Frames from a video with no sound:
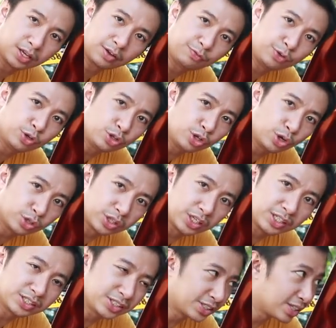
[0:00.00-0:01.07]
If you
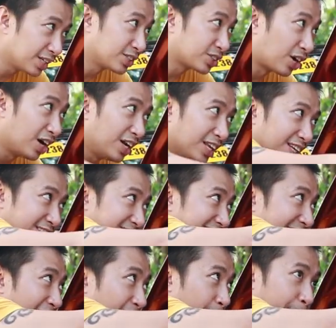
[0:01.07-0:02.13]
notice, Scarlett is
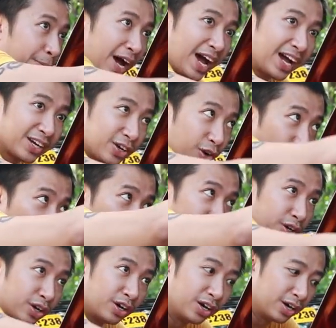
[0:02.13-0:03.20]
now back
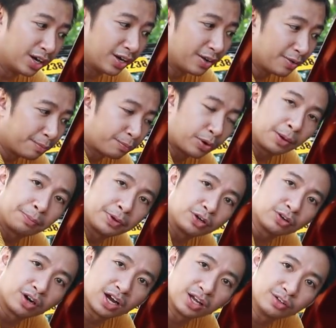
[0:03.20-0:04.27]
on her
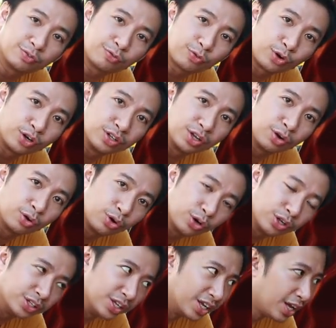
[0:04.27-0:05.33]
propping rod for the
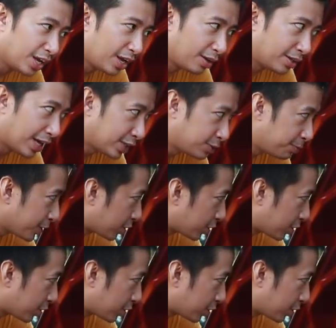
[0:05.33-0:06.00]
hood. That's